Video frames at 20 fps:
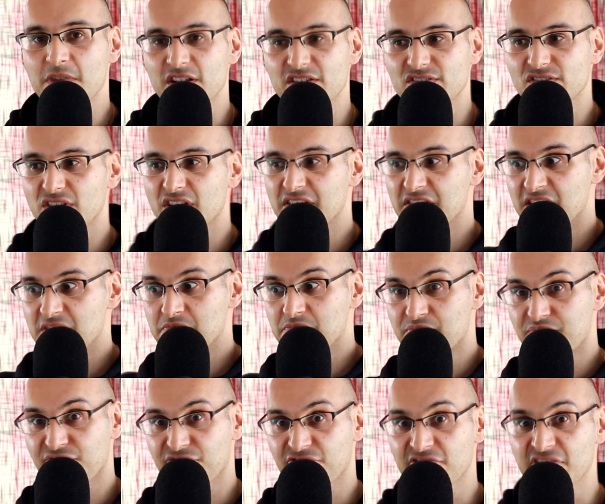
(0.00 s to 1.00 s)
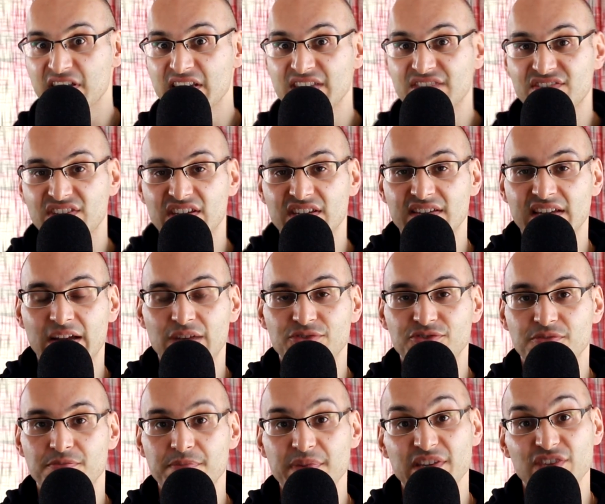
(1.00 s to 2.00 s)
muscle and then breezing down
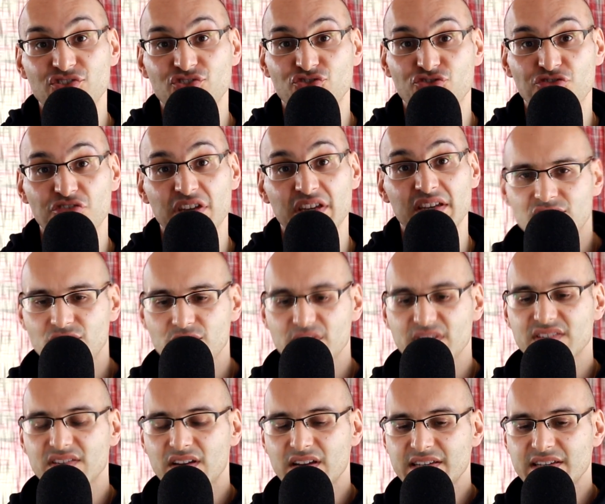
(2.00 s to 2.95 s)
to Beach Street. And so this